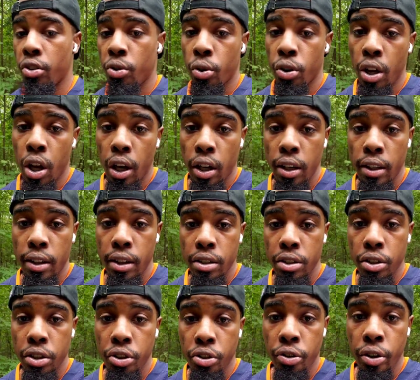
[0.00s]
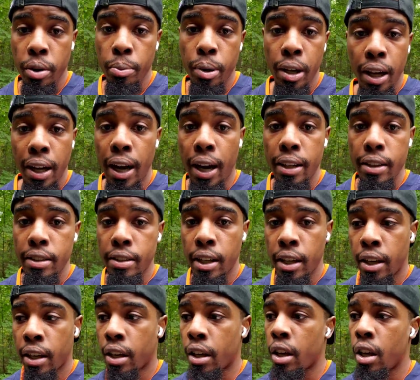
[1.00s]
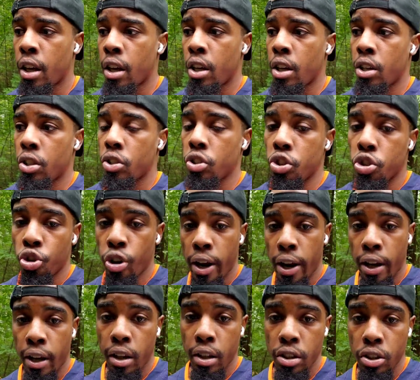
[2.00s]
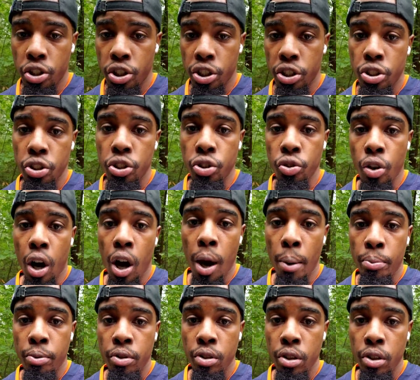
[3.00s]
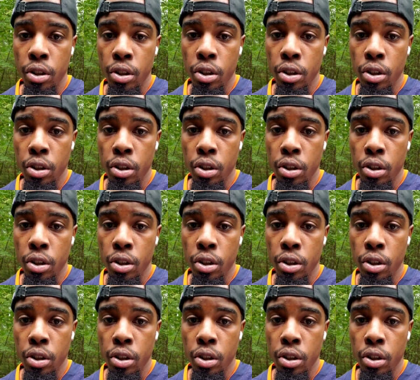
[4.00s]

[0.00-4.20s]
of you are not going to disagree, but I got to say it. Drake just dropped